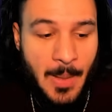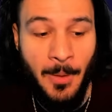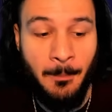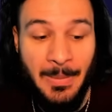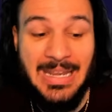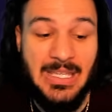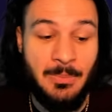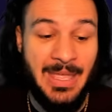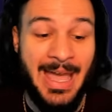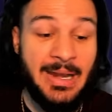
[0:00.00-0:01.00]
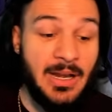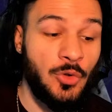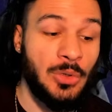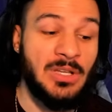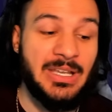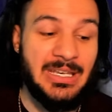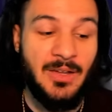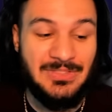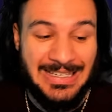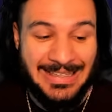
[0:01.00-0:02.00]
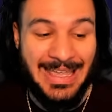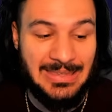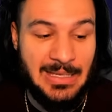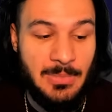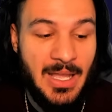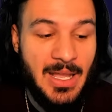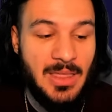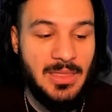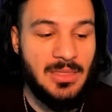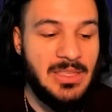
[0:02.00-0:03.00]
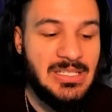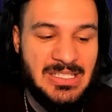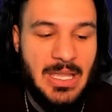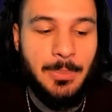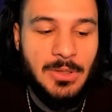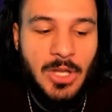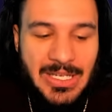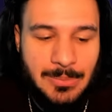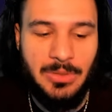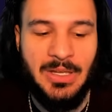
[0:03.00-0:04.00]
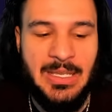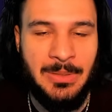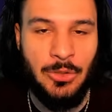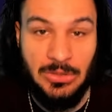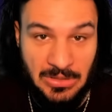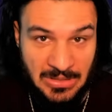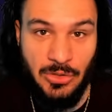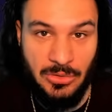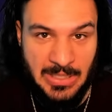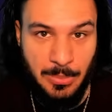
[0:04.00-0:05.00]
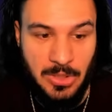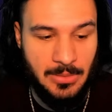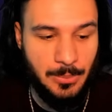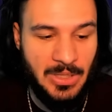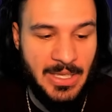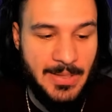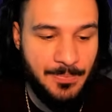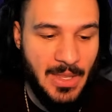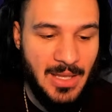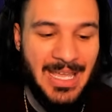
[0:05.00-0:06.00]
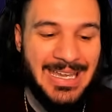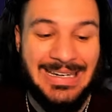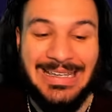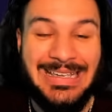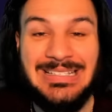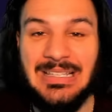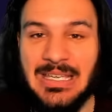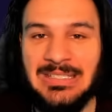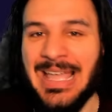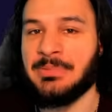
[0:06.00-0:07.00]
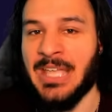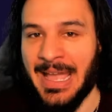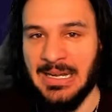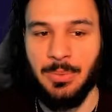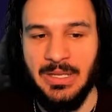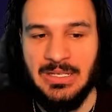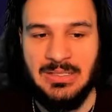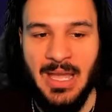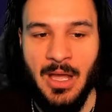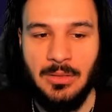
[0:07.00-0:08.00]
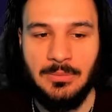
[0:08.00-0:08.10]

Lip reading: but many can be added if you are lucky enough to get them. This is a plug and play build, literally plug and play, that can easily adapt to any playstyle.